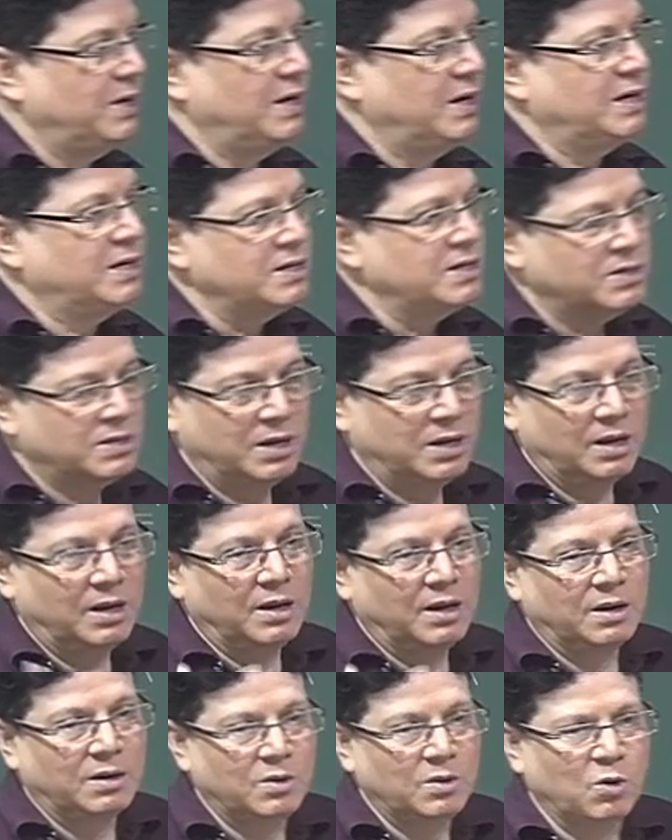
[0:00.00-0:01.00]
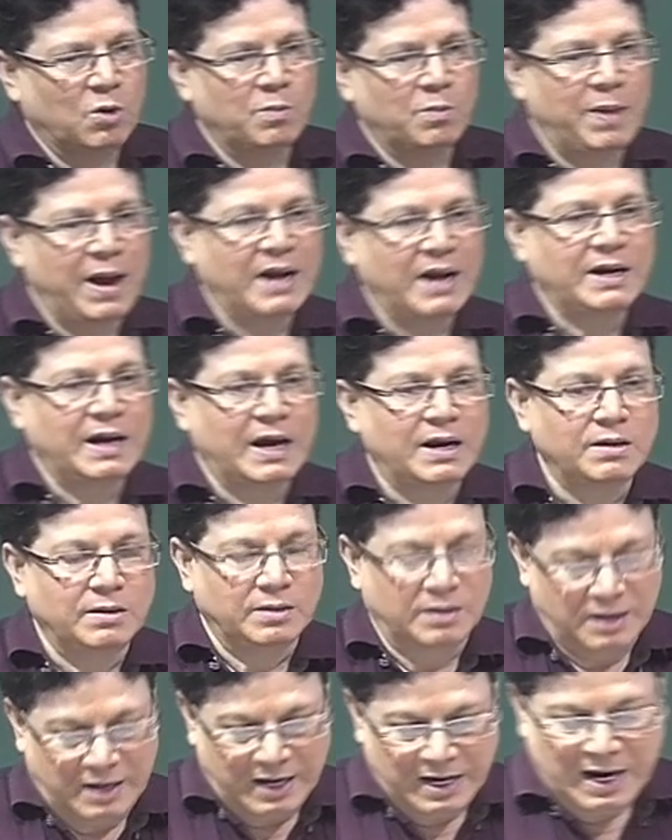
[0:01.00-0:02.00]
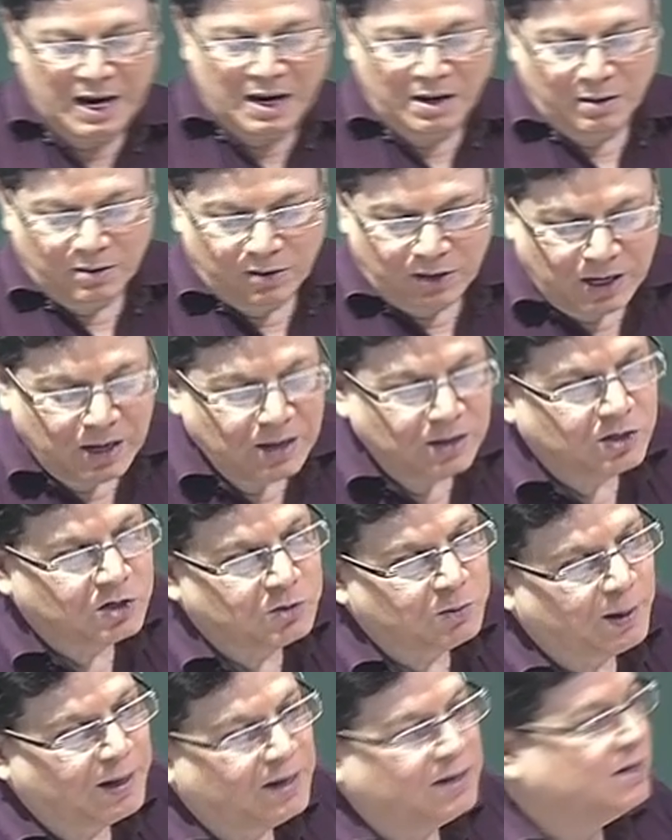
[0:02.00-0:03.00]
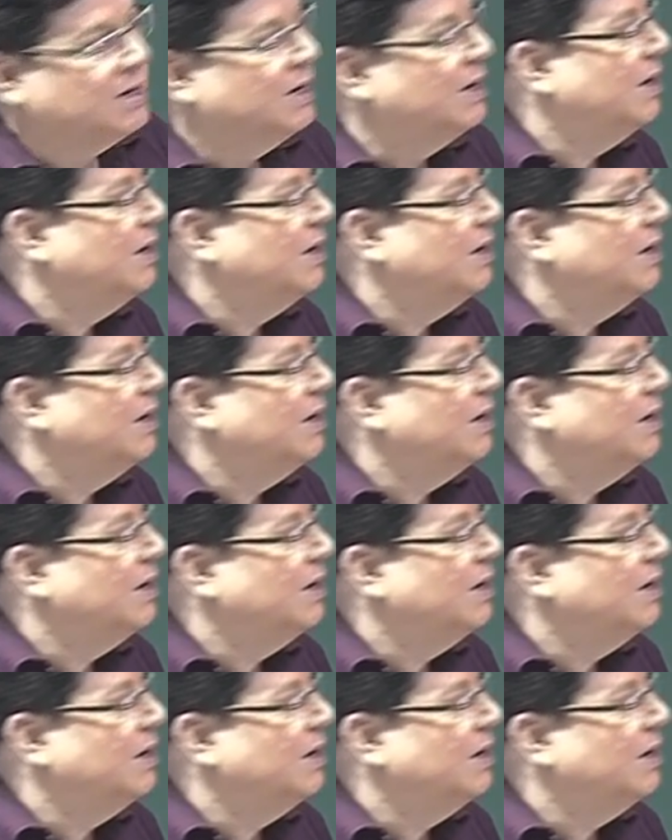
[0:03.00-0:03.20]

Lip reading: Let us go back and again re-inspect